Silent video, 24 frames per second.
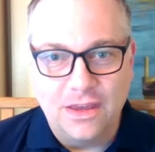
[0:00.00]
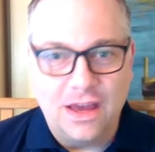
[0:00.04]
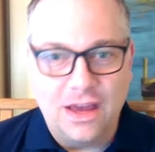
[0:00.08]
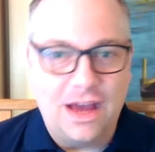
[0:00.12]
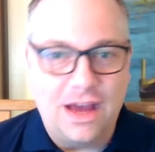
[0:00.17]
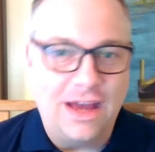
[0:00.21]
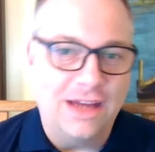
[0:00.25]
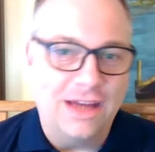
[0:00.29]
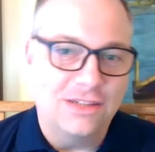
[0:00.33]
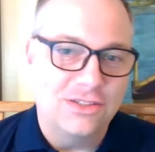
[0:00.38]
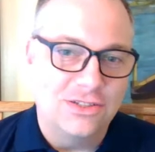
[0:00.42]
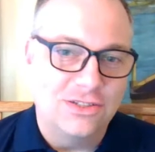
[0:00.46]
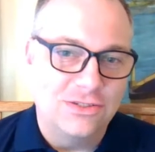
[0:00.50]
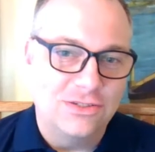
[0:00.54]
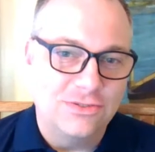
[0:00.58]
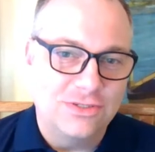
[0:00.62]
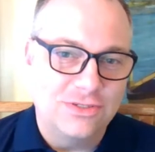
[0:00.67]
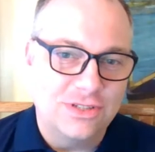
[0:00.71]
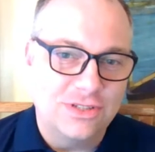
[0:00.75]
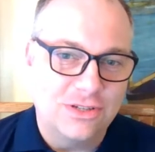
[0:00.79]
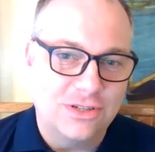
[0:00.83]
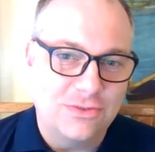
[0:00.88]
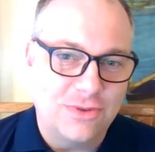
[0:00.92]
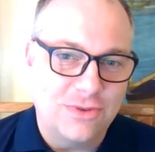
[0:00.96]
I actually used
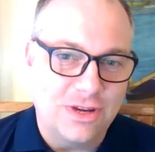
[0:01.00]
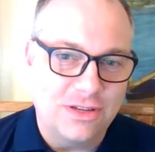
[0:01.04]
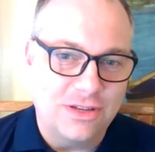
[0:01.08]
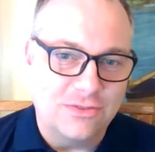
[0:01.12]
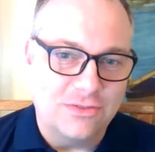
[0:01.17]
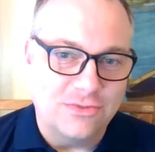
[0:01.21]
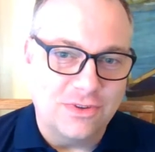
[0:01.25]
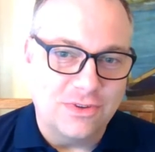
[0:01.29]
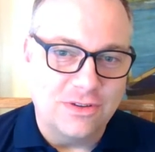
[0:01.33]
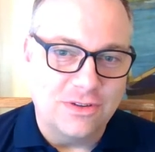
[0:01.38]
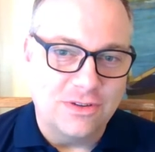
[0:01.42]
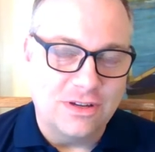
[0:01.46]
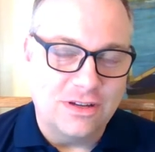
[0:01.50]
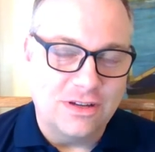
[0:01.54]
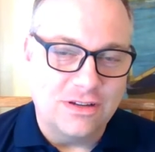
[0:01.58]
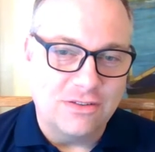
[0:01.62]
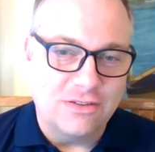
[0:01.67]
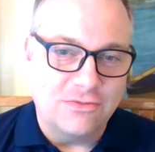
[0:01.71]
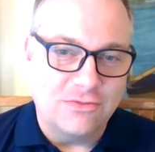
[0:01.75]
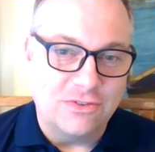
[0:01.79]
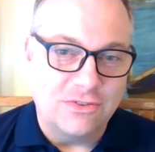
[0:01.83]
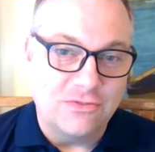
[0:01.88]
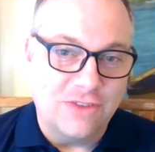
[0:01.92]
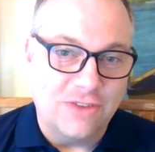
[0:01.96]
to quite
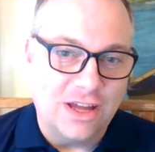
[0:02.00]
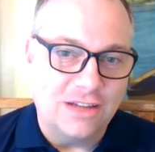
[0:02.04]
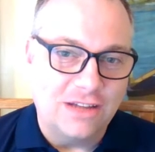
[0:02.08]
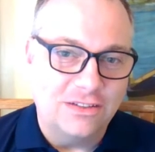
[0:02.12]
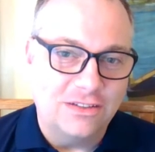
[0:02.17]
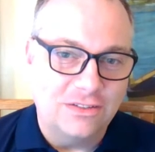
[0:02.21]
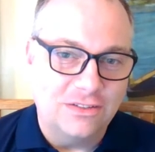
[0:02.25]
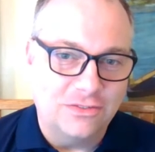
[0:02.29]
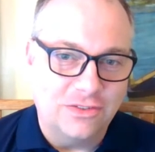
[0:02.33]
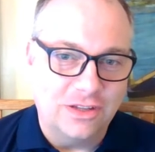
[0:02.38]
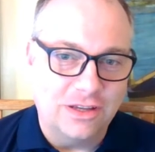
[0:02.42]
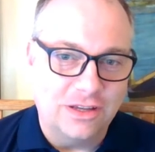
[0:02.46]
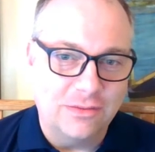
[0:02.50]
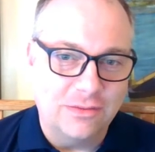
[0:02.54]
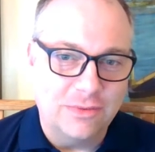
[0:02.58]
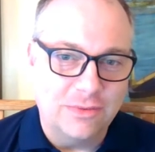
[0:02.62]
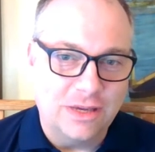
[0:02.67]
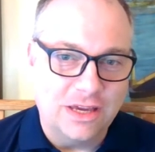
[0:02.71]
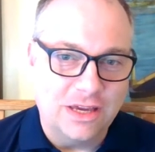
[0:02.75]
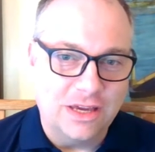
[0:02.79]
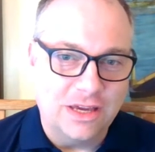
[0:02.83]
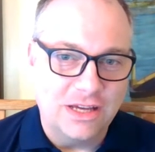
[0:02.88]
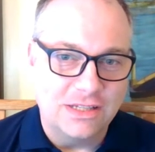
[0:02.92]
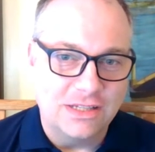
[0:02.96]
reflectively,
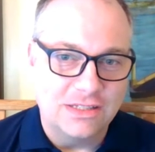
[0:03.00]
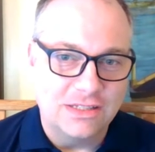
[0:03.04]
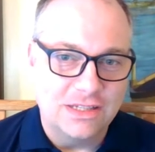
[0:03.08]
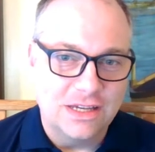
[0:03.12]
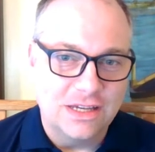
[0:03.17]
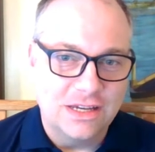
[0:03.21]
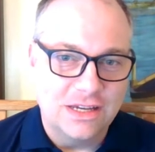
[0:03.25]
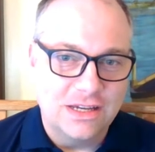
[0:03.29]
because